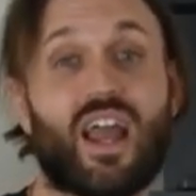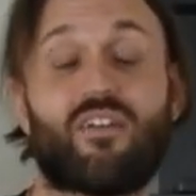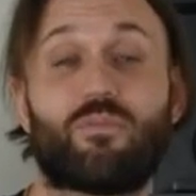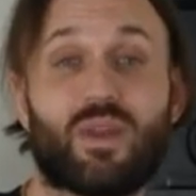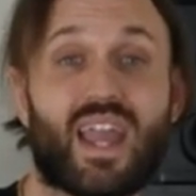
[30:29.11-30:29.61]

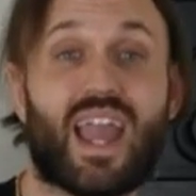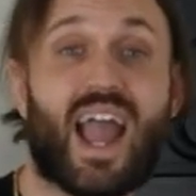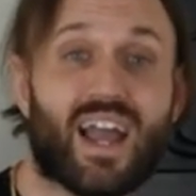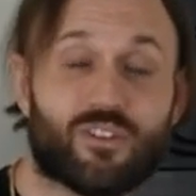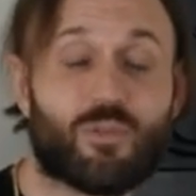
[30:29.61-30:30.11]
FBA
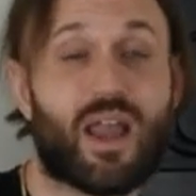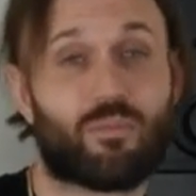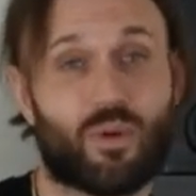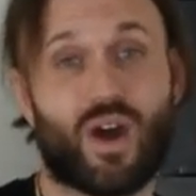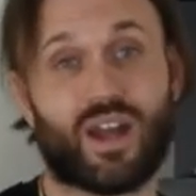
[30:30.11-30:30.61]

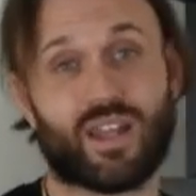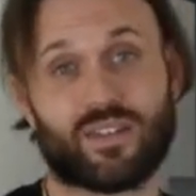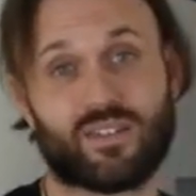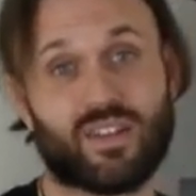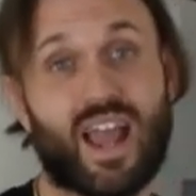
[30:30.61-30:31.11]
hazmat products.